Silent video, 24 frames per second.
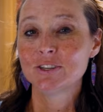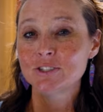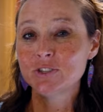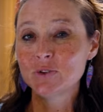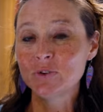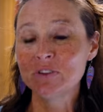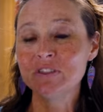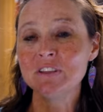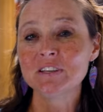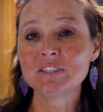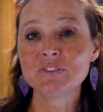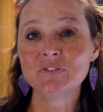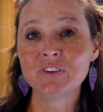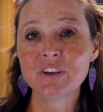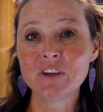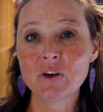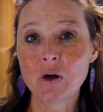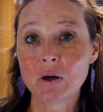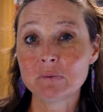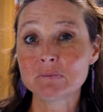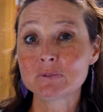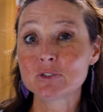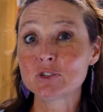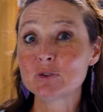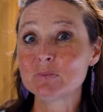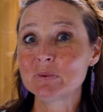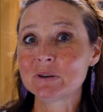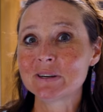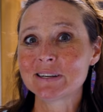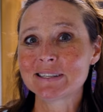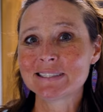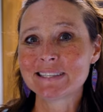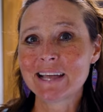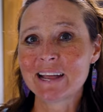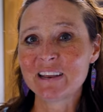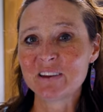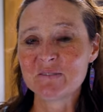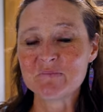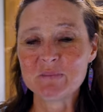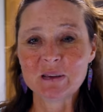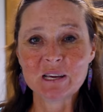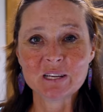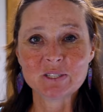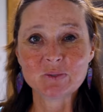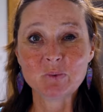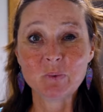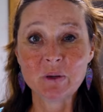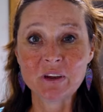So in this video, I'm super excited
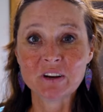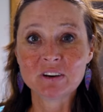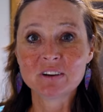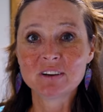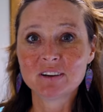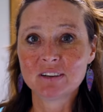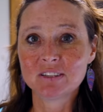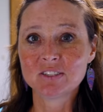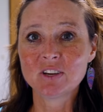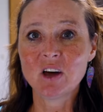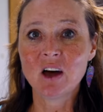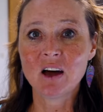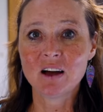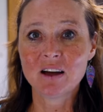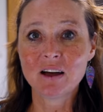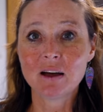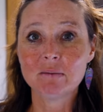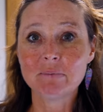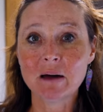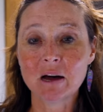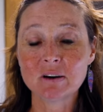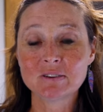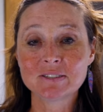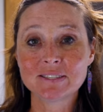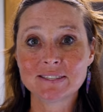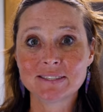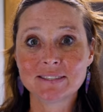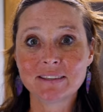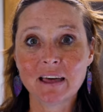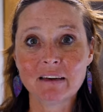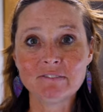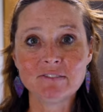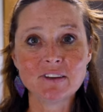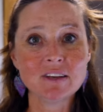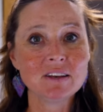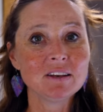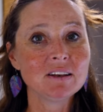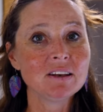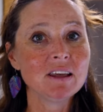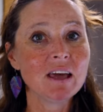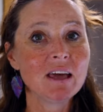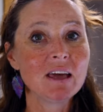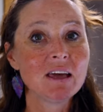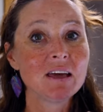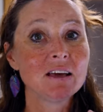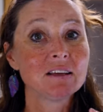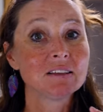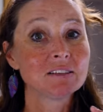because we are gonna talk about 7
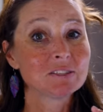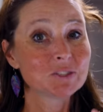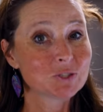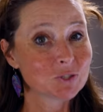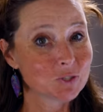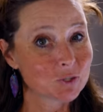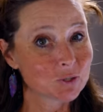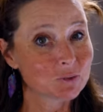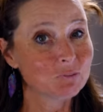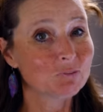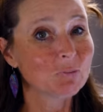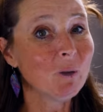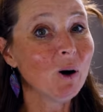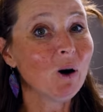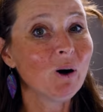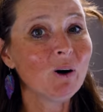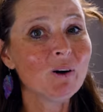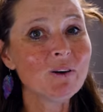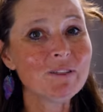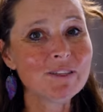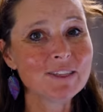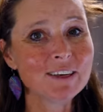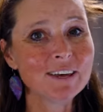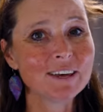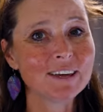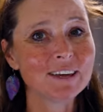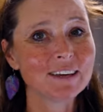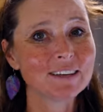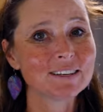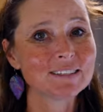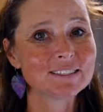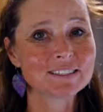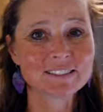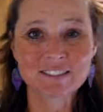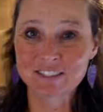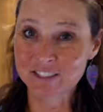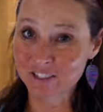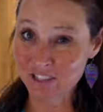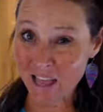small things,